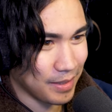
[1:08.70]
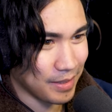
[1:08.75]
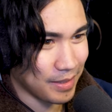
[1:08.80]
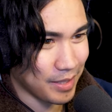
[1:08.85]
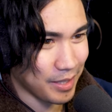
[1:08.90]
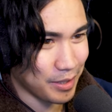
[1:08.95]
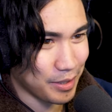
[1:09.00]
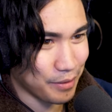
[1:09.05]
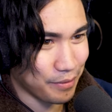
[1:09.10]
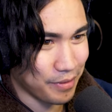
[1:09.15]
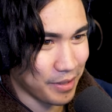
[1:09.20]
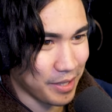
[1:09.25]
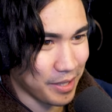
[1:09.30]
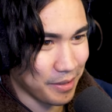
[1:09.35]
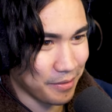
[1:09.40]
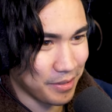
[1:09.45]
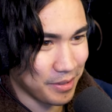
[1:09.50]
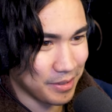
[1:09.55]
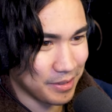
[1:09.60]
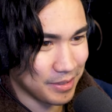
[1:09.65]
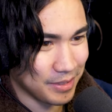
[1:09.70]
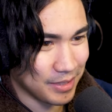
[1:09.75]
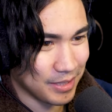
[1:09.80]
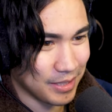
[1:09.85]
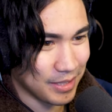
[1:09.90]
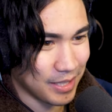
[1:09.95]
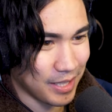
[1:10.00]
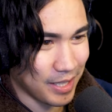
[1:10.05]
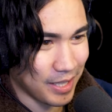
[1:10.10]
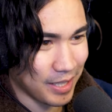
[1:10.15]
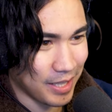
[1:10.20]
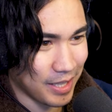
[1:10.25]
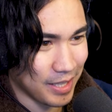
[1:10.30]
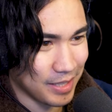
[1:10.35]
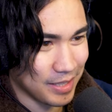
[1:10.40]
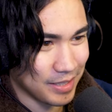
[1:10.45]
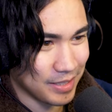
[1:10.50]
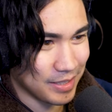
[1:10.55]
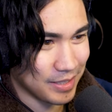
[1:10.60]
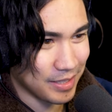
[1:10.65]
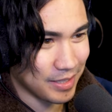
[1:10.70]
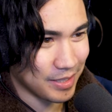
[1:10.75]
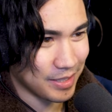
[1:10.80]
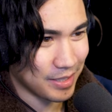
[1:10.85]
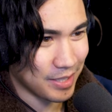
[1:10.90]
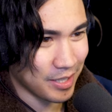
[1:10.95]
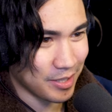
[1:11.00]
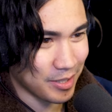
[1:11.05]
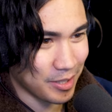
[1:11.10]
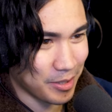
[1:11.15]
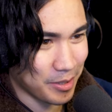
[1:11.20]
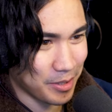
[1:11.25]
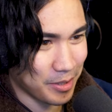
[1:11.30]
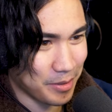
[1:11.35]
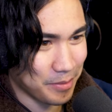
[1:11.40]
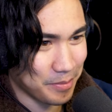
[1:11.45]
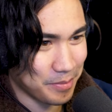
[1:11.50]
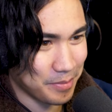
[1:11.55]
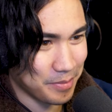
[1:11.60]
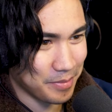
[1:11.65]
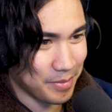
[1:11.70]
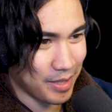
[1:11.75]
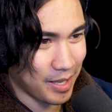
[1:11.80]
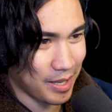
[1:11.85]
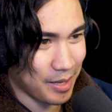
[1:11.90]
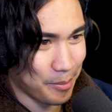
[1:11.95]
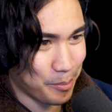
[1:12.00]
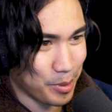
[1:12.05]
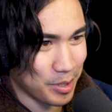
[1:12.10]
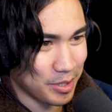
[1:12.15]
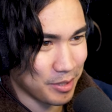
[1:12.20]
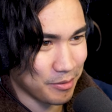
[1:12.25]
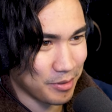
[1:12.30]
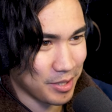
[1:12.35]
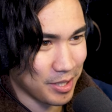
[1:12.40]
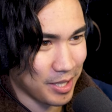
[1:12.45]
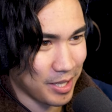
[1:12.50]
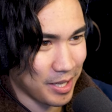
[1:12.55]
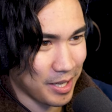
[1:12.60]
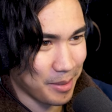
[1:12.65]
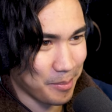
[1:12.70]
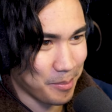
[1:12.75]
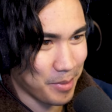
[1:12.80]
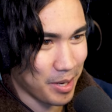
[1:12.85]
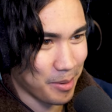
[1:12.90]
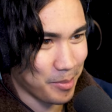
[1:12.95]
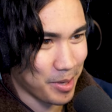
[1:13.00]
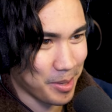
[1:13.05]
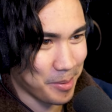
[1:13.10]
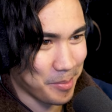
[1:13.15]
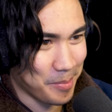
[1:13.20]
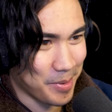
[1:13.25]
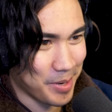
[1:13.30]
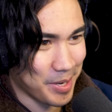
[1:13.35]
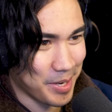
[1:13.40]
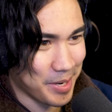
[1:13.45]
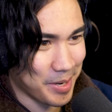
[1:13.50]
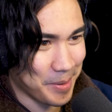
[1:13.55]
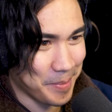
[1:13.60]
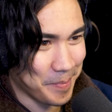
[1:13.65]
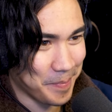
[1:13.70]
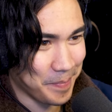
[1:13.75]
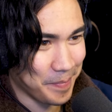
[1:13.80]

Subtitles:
95, and again, doesn't look that impressive today, maybe, but